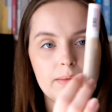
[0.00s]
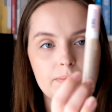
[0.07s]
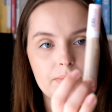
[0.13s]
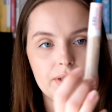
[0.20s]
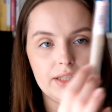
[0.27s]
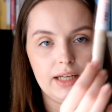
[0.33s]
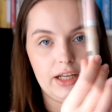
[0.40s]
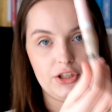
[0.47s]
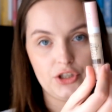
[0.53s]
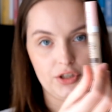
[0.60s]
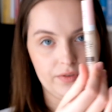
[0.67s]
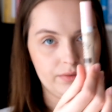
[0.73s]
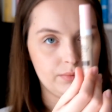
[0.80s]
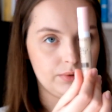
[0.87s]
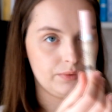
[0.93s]
be
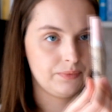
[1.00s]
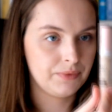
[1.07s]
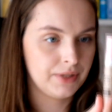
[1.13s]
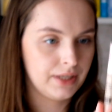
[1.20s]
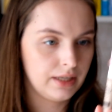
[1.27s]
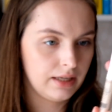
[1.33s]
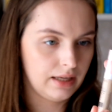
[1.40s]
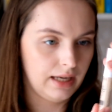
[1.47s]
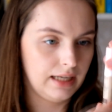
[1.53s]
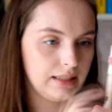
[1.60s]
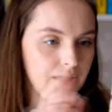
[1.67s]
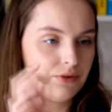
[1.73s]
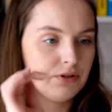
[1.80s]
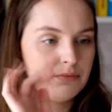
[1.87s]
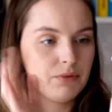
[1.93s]
achievable. And
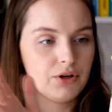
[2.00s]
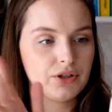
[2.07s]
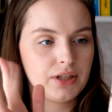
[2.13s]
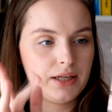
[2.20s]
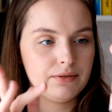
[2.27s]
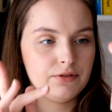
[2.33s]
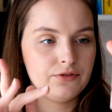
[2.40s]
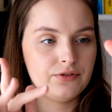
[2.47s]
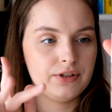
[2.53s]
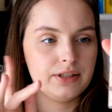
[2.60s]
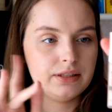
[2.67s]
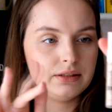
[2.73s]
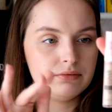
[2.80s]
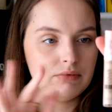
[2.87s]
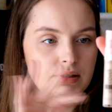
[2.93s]
I will mark
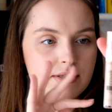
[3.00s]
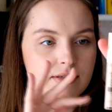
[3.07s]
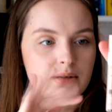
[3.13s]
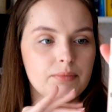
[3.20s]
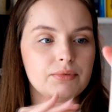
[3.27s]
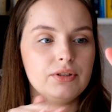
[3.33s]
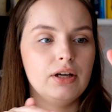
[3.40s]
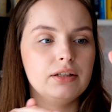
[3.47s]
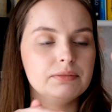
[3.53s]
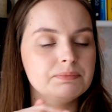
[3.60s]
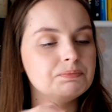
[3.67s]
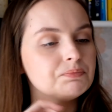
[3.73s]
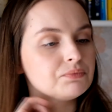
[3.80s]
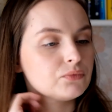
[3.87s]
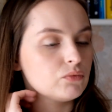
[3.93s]
everything once I'm done
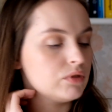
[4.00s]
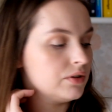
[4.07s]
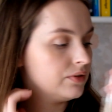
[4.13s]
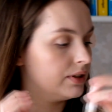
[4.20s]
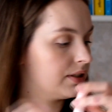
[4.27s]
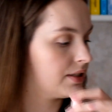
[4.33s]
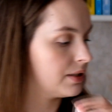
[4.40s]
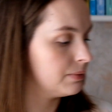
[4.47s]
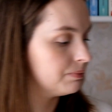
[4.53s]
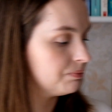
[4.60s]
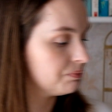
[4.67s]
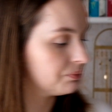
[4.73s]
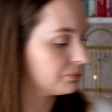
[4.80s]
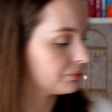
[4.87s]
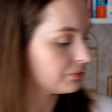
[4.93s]
with it,
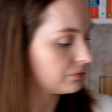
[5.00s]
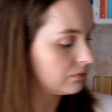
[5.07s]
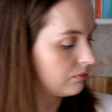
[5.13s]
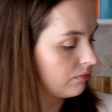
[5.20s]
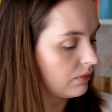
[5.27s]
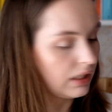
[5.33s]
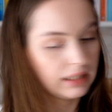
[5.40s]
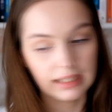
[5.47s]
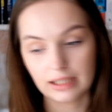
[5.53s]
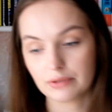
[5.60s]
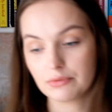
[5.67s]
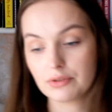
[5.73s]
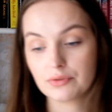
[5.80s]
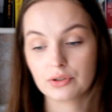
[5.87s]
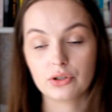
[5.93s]
like
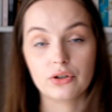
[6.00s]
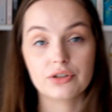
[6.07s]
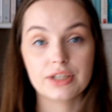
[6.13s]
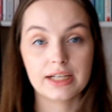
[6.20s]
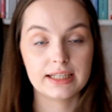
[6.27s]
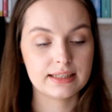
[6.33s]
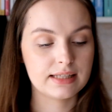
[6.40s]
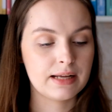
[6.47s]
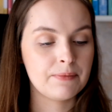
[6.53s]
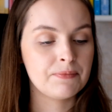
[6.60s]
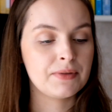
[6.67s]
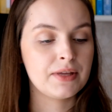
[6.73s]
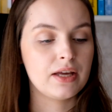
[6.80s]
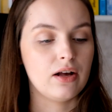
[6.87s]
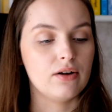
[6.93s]
with recording it.
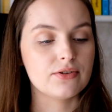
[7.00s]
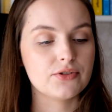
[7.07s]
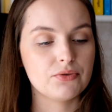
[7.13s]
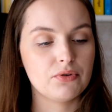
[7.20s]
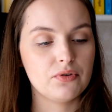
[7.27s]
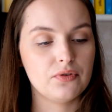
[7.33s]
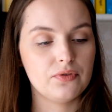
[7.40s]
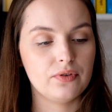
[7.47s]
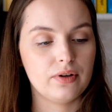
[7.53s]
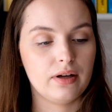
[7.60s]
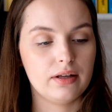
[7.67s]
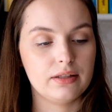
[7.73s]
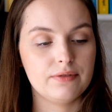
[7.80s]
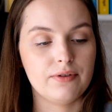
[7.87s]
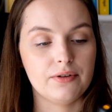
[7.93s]
Also with
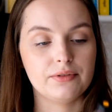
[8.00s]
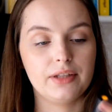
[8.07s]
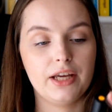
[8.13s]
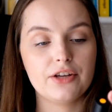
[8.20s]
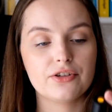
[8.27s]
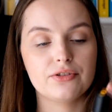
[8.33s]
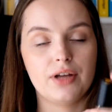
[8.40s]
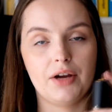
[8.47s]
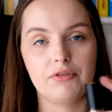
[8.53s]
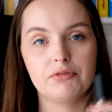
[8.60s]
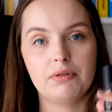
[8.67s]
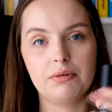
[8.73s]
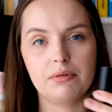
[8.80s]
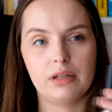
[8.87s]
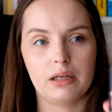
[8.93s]
the foundation, I will
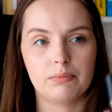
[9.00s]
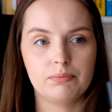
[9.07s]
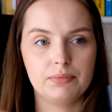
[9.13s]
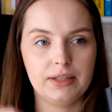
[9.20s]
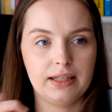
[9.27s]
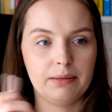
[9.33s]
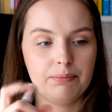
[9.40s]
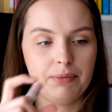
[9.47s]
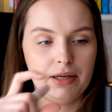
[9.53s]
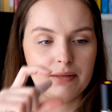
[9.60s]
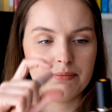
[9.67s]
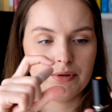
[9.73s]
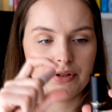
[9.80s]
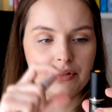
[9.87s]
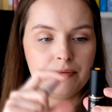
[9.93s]
maybe like take a
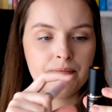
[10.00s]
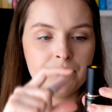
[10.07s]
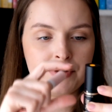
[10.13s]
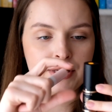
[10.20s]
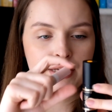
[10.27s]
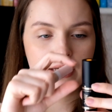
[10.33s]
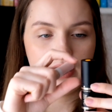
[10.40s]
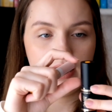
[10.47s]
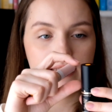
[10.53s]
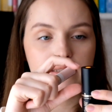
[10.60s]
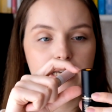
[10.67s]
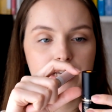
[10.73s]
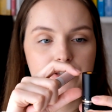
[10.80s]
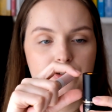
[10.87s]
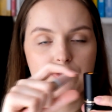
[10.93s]
paper and
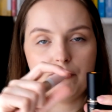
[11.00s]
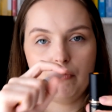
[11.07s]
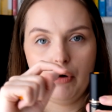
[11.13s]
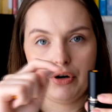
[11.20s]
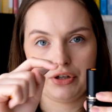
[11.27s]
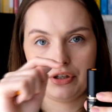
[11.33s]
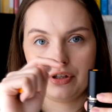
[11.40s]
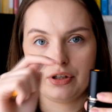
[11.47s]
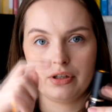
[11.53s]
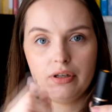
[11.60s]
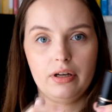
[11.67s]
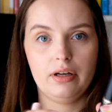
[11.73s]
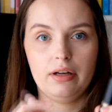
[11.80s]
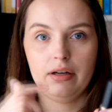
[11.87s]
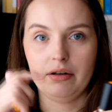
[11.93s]
kind of mark
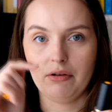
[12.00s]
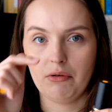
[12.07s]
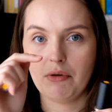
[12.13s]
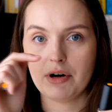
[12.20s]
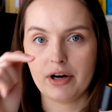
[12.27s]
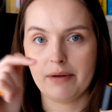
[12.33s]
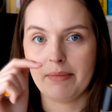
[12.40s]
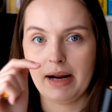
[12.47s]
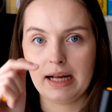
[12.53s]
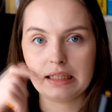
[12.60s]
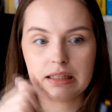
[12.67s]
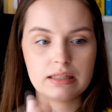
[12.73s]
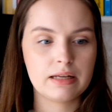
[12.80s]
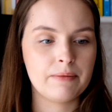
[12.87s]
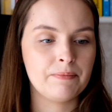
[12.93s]
where I'm
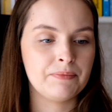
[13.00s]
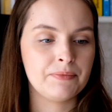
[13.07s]
at